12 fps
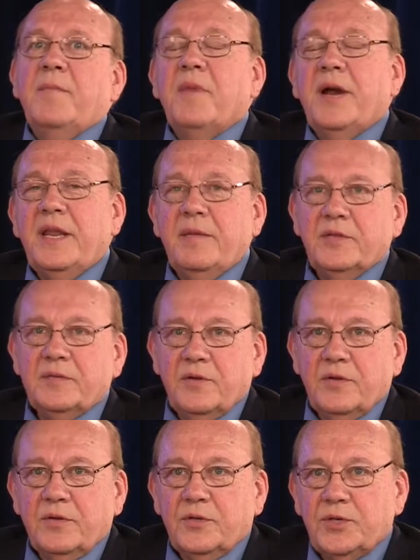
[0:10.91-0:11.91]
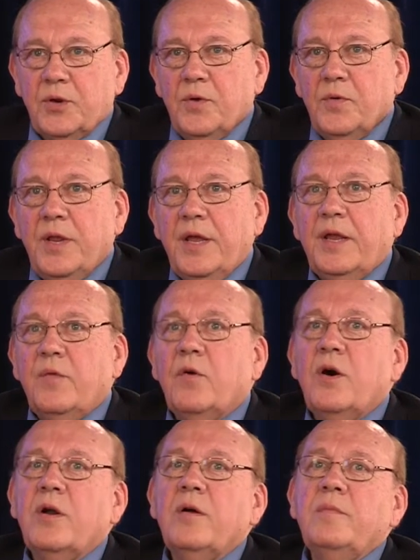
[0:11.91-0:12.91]
My name is Milton Schoen, and
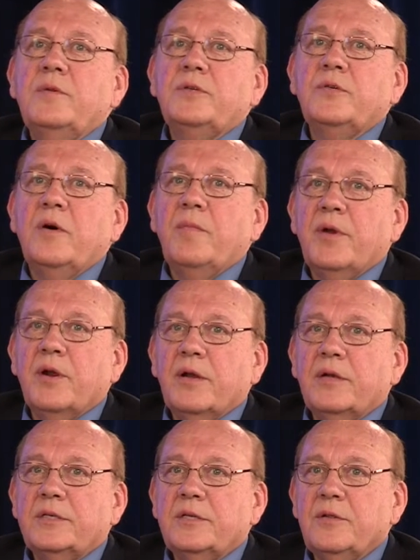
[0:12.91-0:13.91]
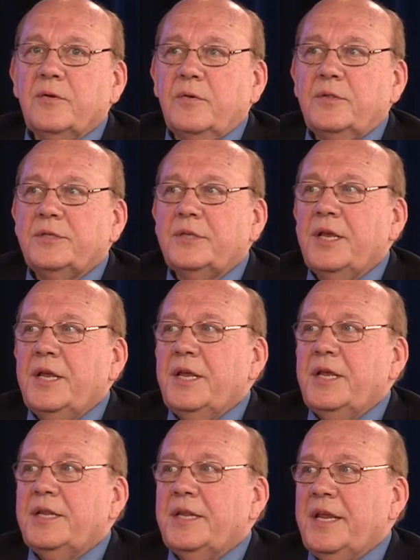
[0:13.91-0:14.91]
welcome to America Salutes.
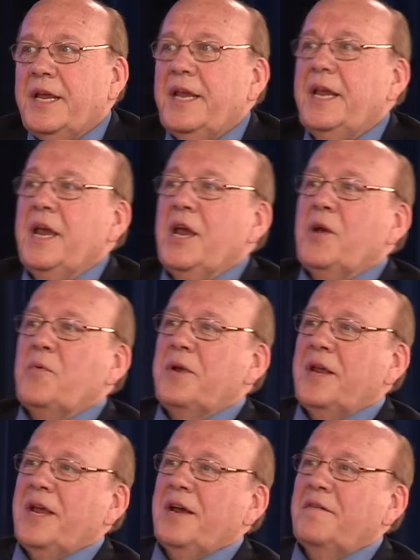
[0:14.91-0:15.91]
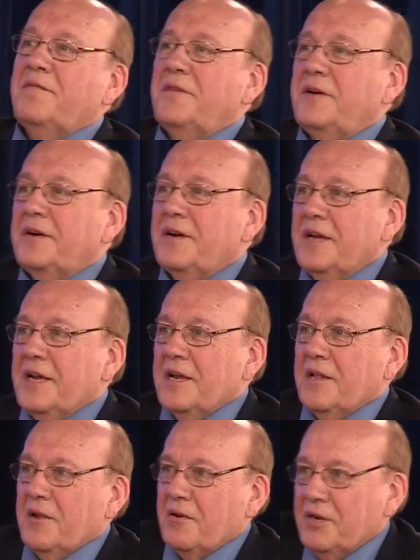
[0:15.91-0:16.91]
Today we have Larry